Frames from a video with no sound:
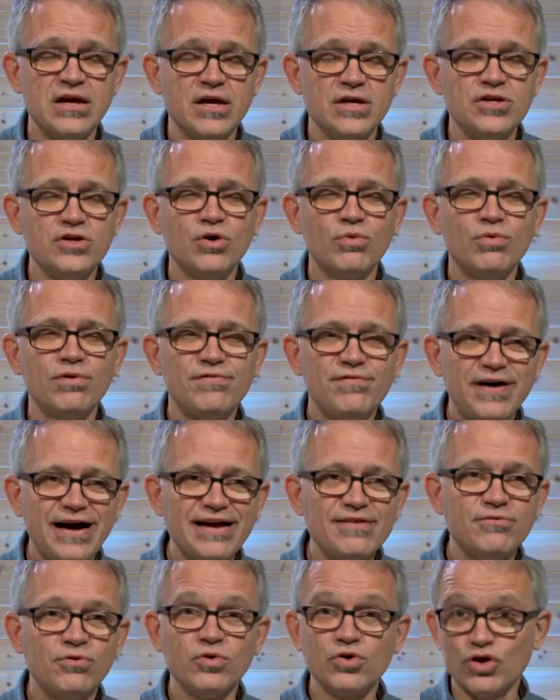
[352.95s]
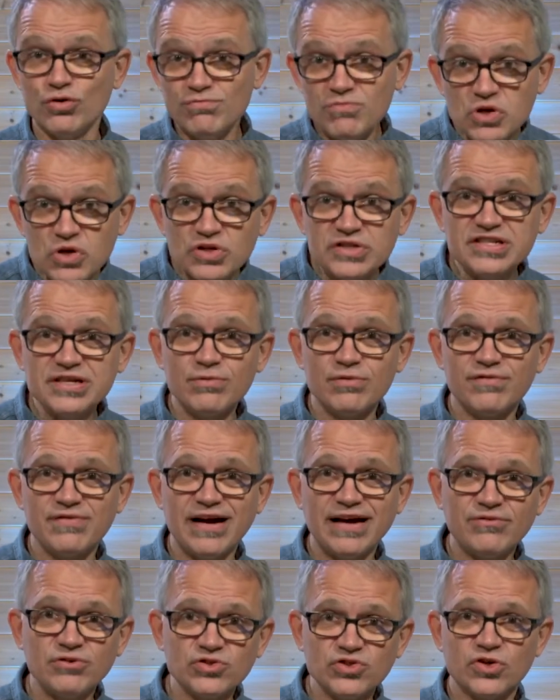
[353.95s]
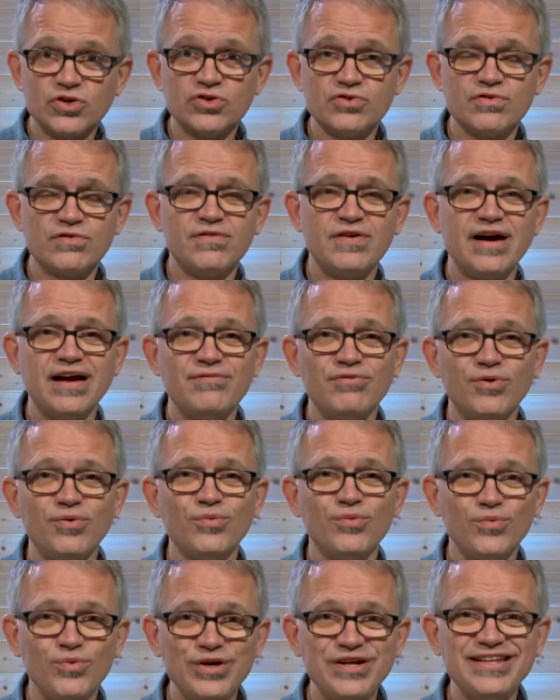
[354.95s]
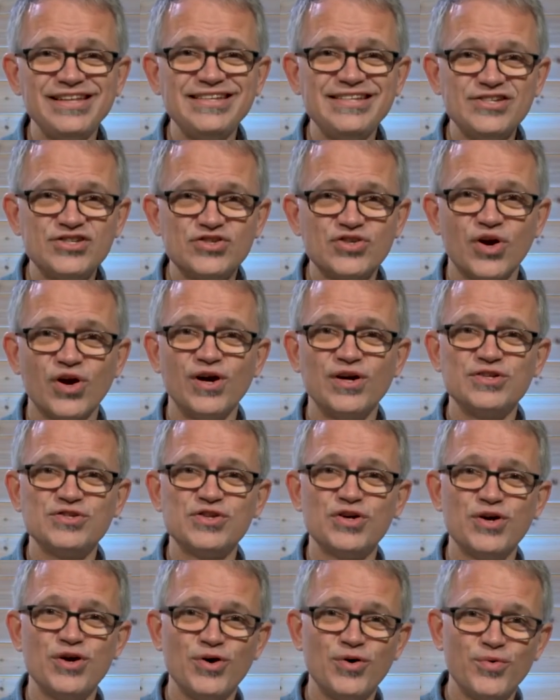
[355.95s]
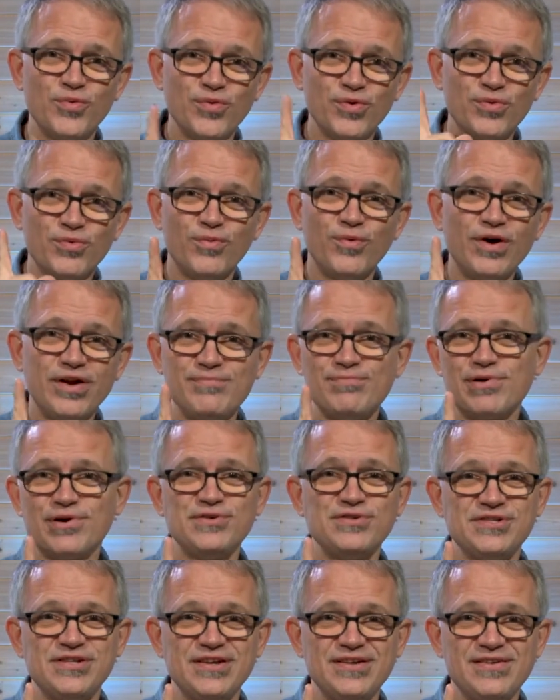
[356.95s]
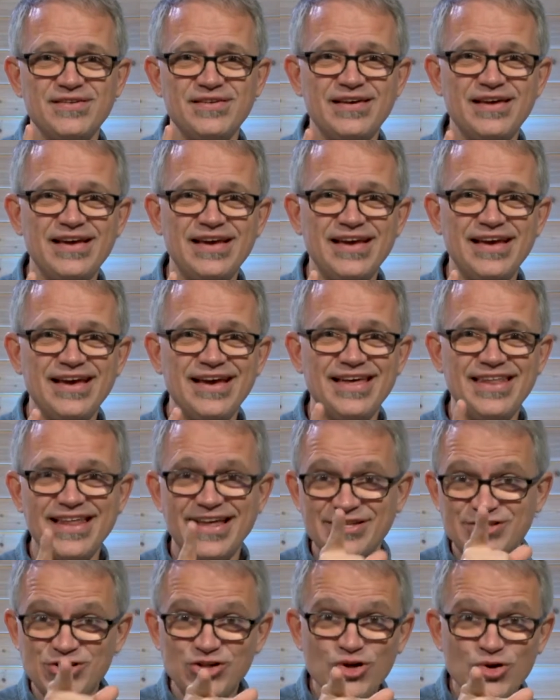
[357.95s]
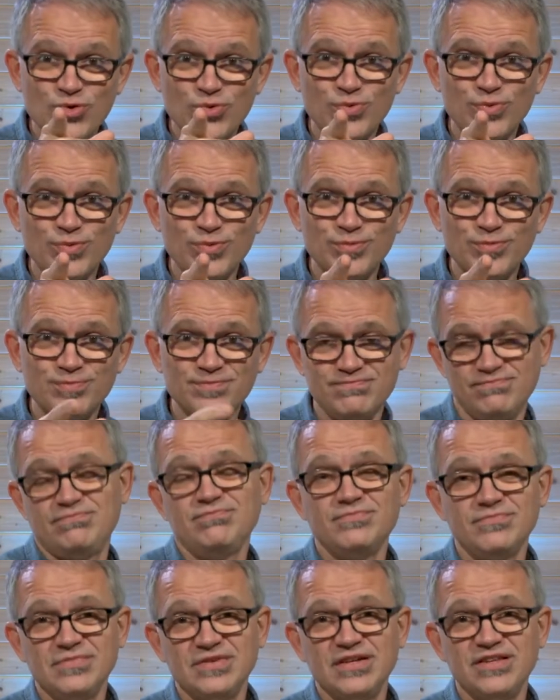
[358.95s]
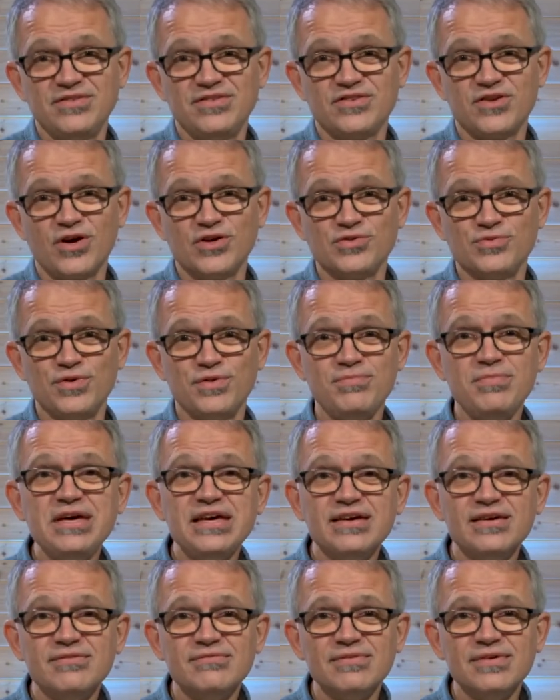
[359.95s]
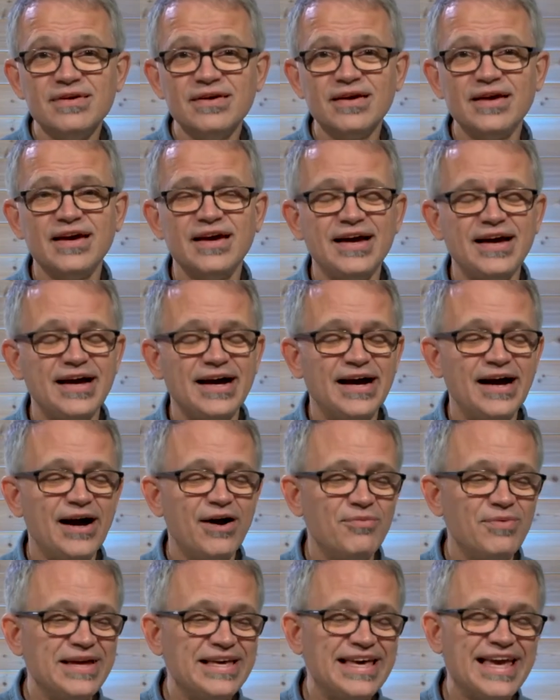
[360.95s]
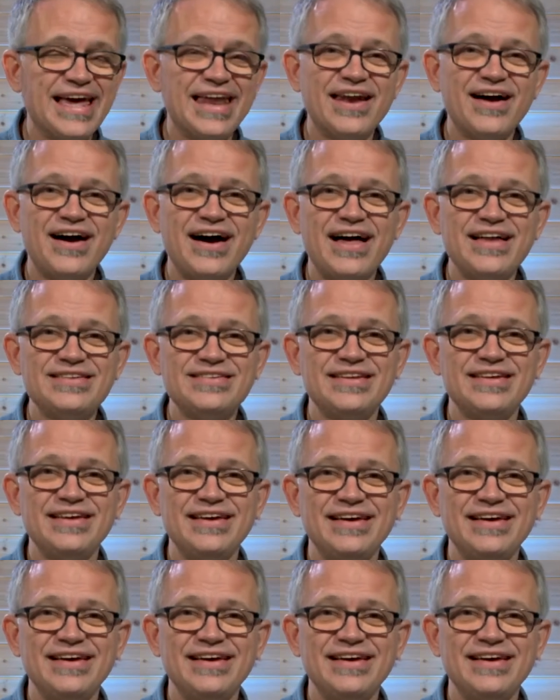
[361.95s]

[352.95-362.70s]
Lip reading: You know, revival, community revival, church revival really starts with one person, and that's you. It starts with me. We cannot